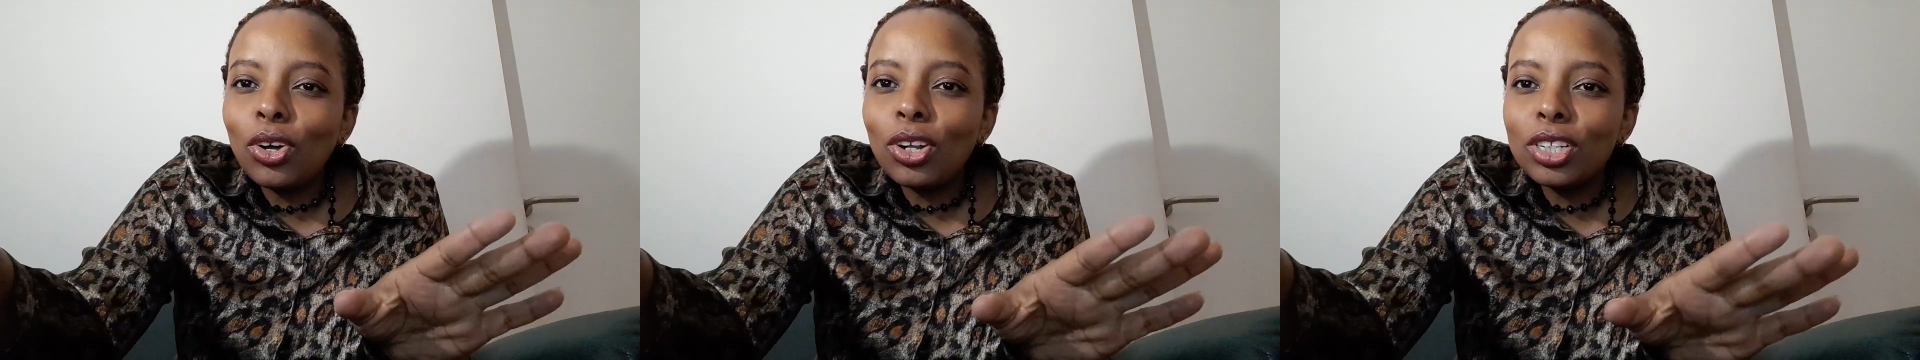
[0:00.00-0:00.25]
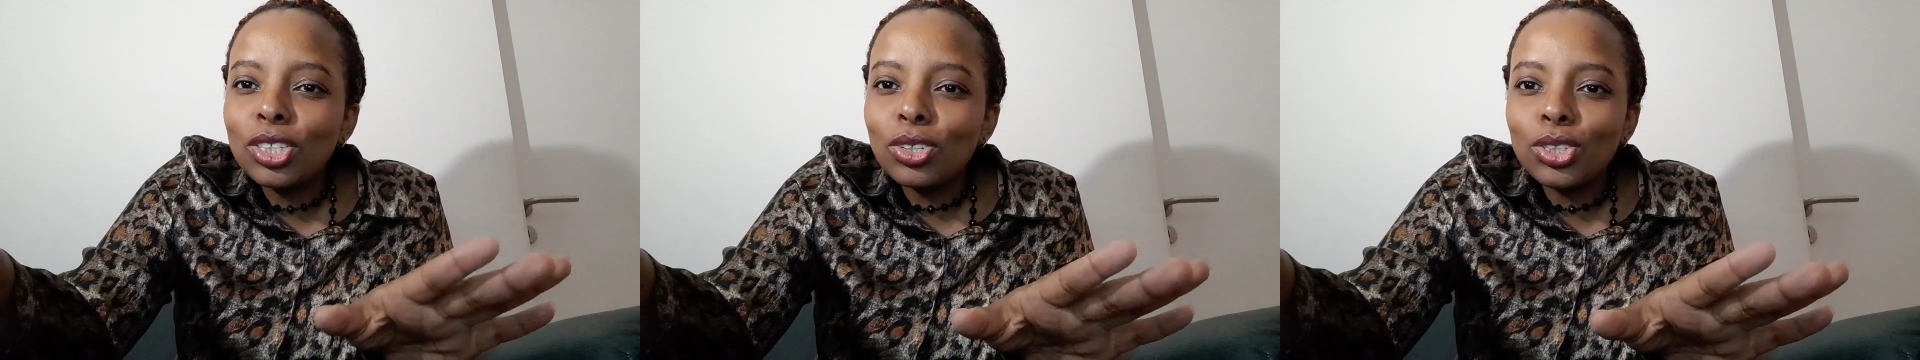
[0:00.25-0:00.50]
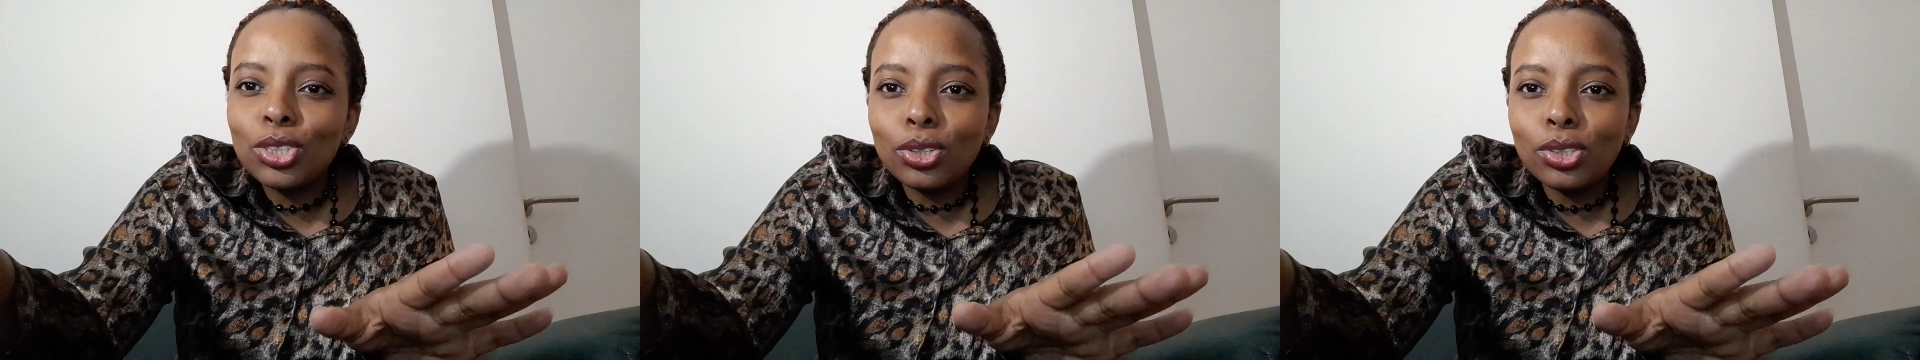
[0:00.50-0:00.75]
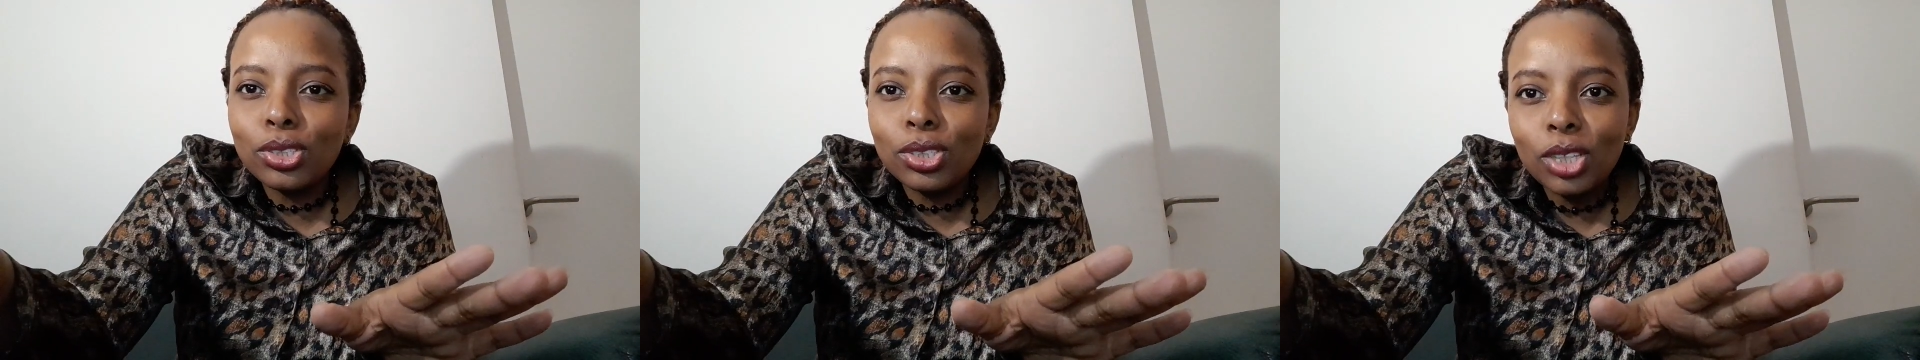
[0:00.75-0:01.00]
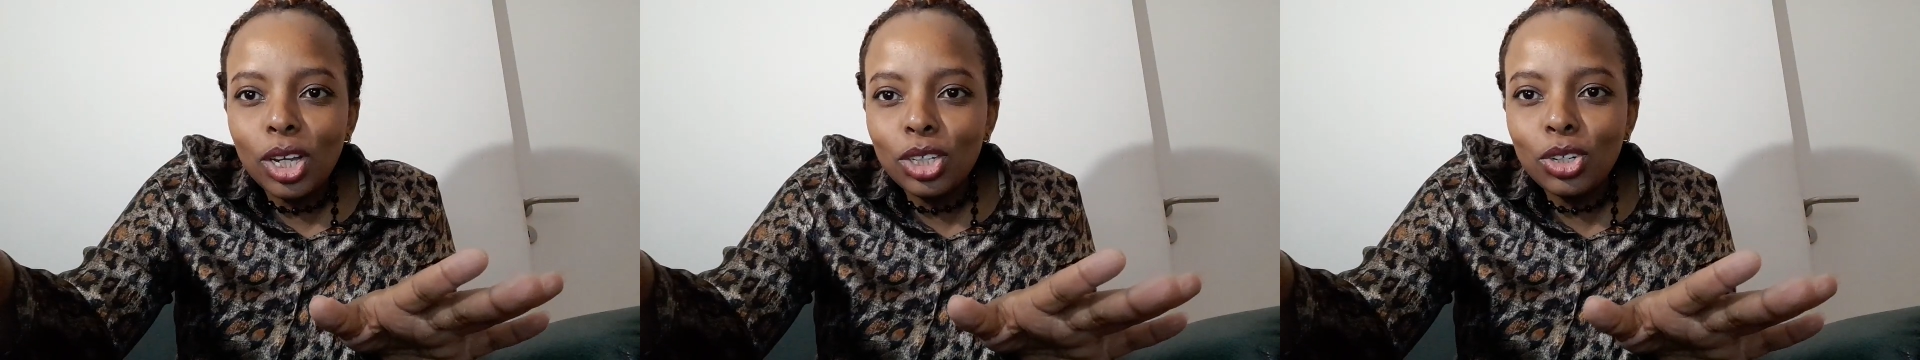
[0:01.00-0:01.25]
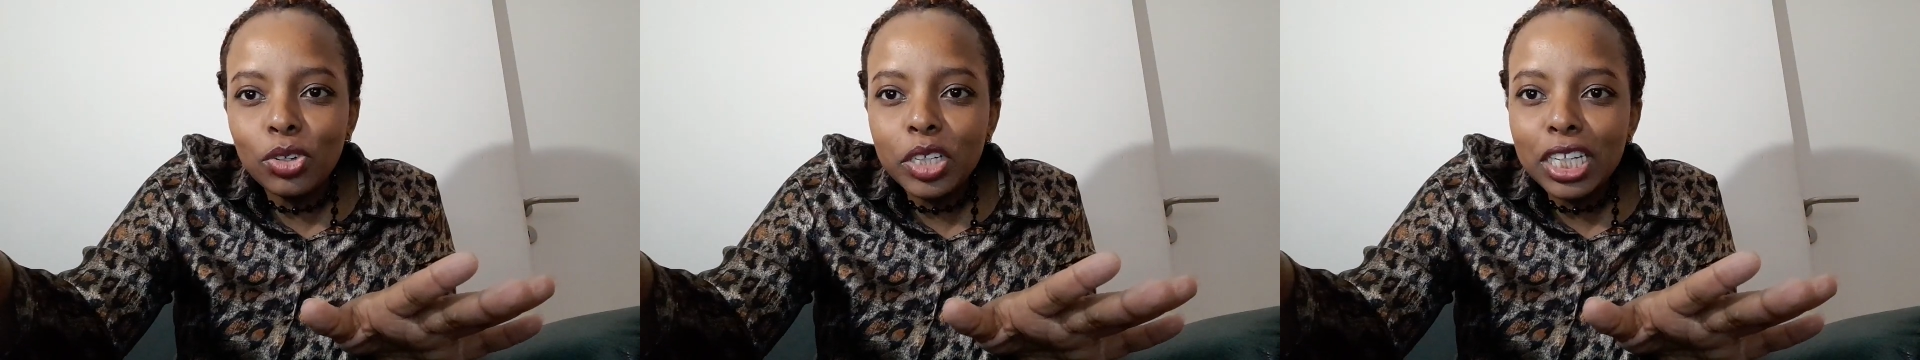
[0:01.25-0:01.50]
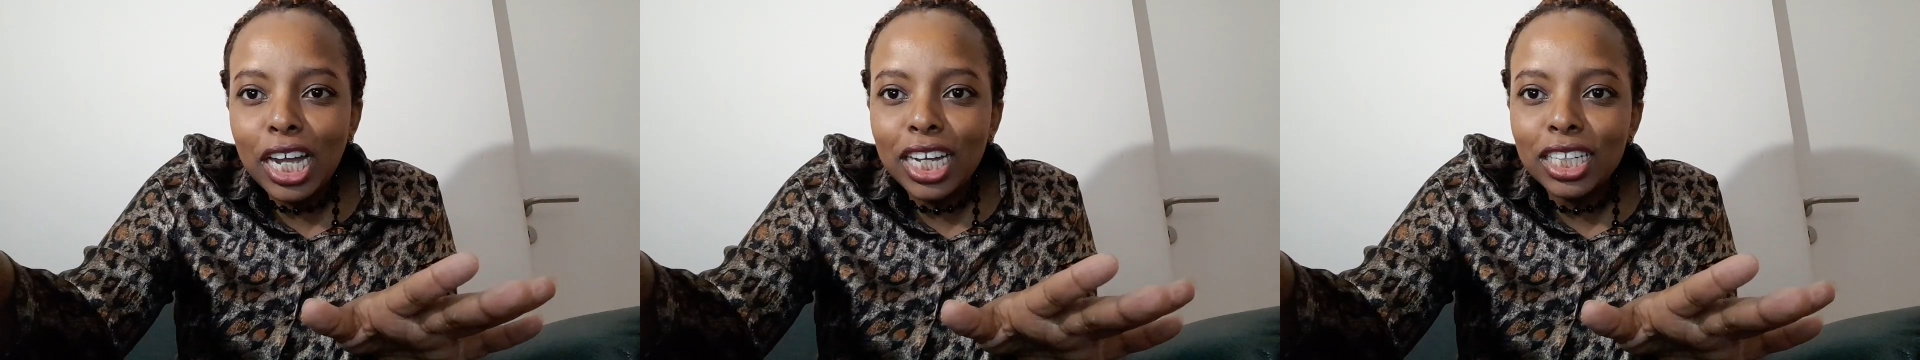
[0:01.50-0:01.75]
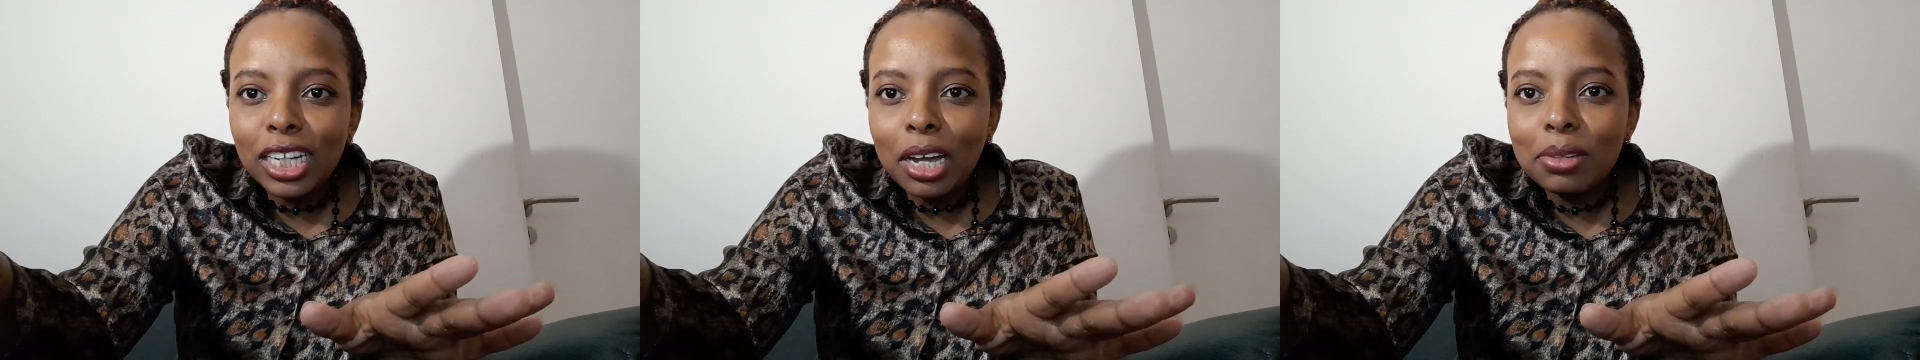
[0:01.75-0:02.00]
all socials, Doreen
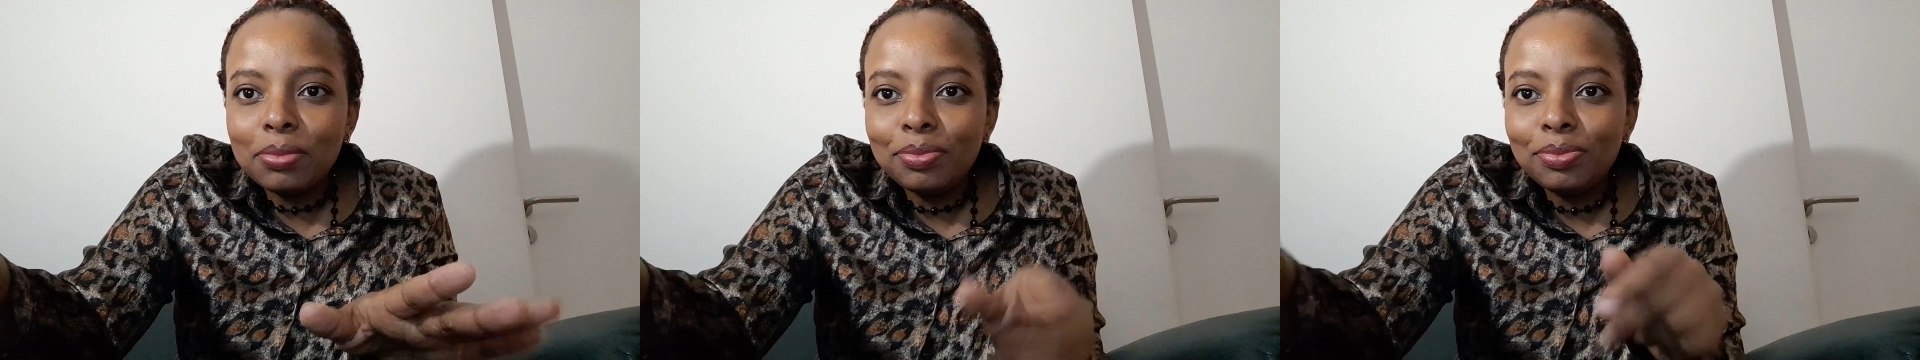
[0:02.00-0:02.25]
Kinda,